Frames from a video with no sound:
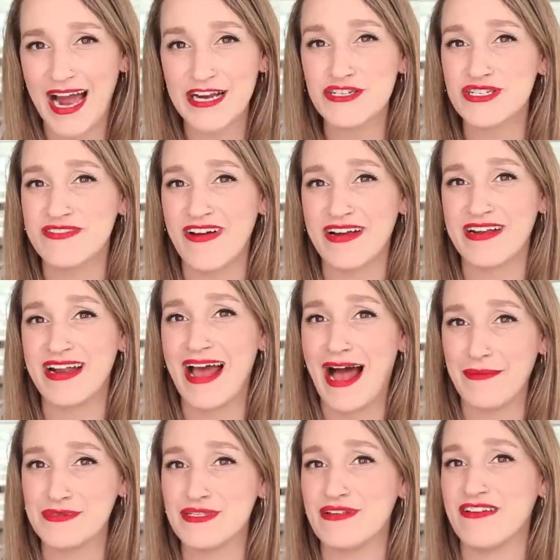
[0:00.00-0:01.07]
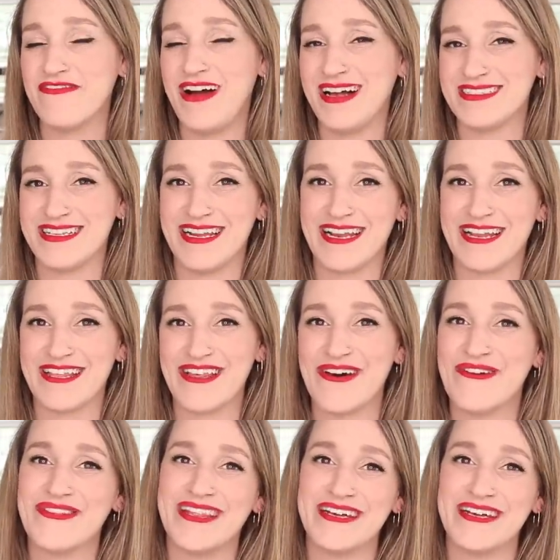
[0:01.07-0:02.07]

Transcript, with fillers: I just found it absolutely fascinating though